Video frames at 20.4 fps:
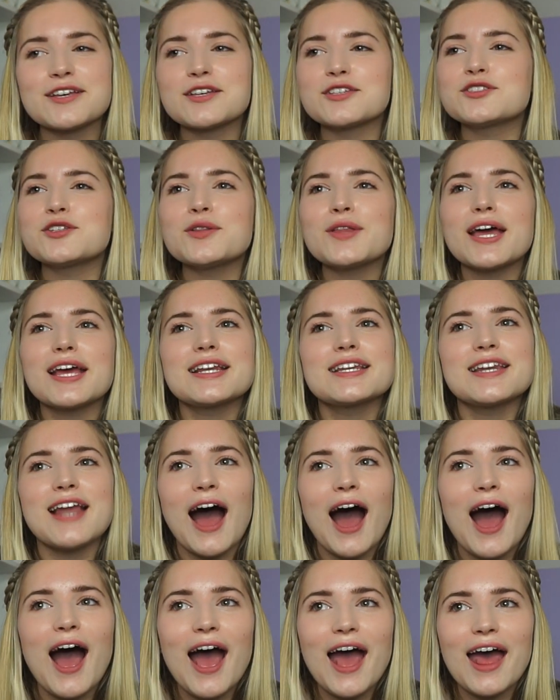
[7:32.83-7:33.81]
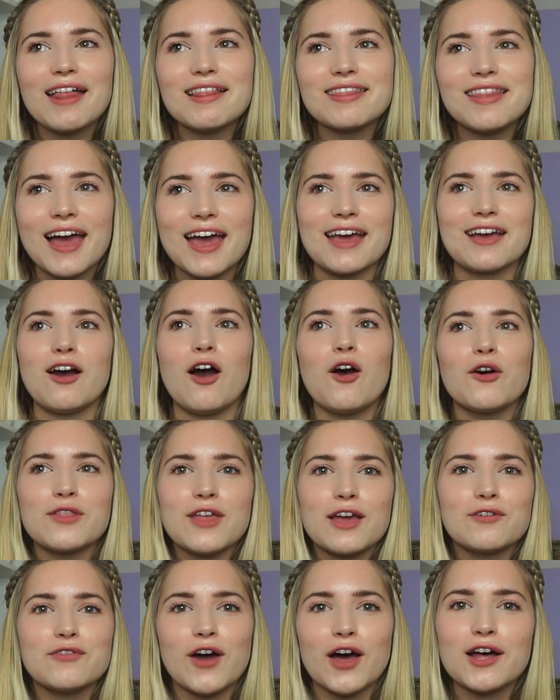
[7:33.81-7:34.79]
So like not like, oh,
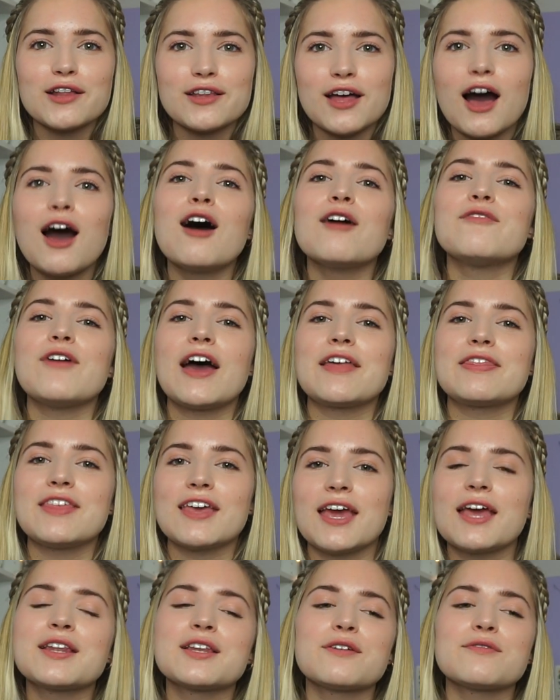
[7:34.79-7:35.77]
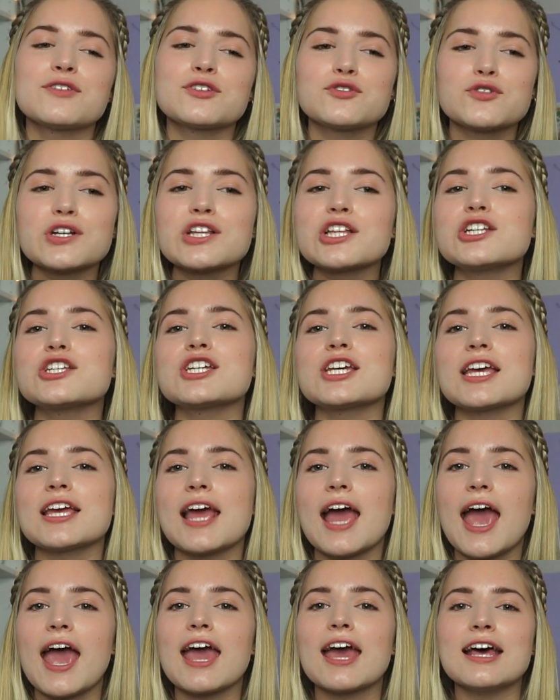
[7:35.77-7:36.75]
they fell in love at the end of the
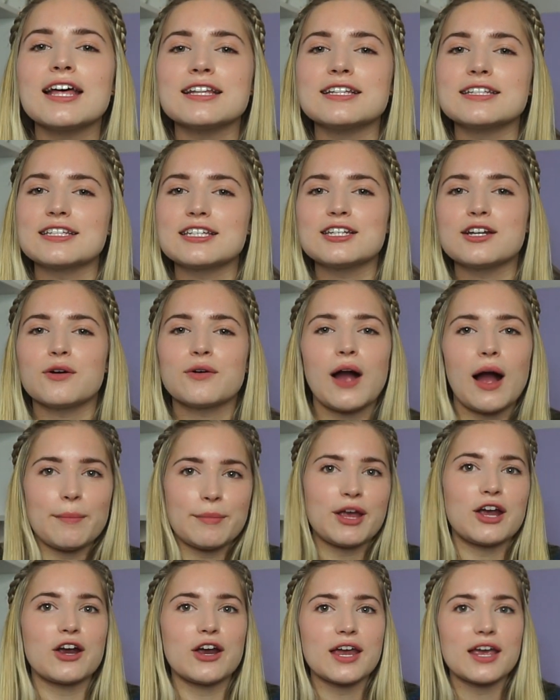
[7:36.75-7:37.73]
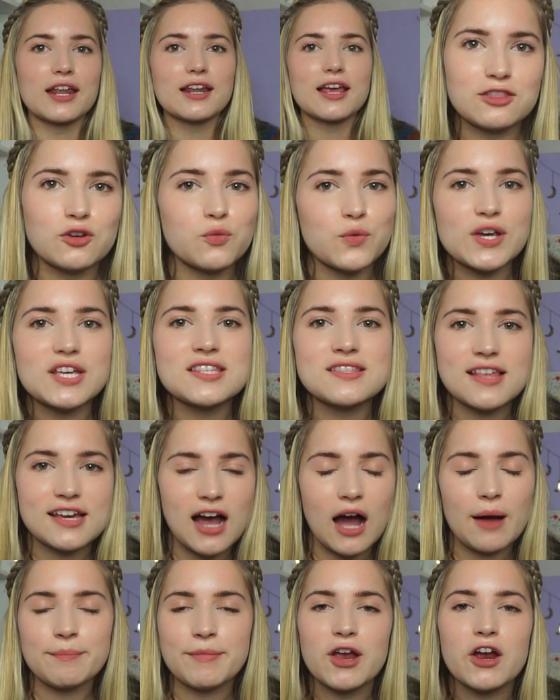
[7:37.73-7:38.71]
trilogy and, you know, got married. The reason they
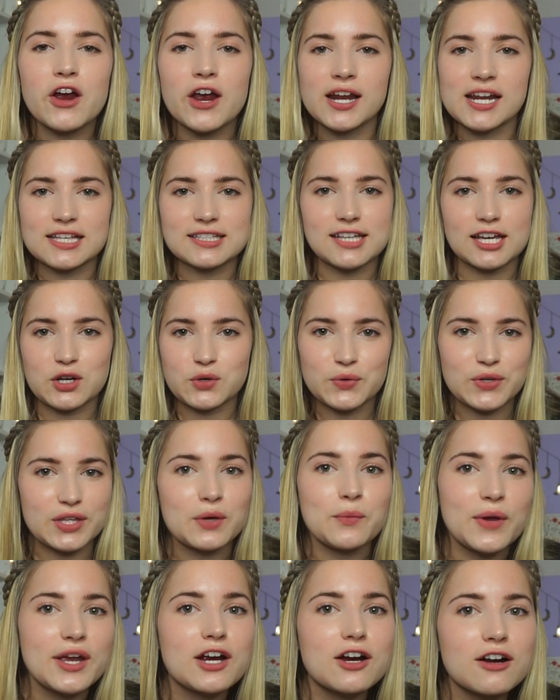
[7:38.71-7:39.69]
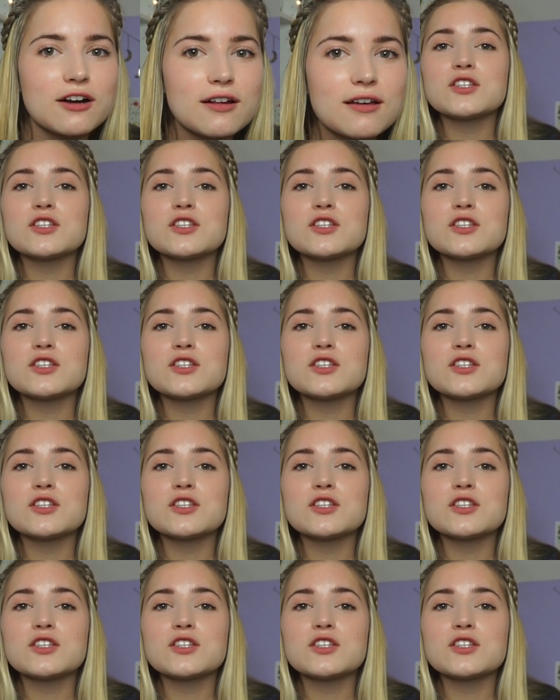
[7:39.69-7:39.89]
got married is like really weird.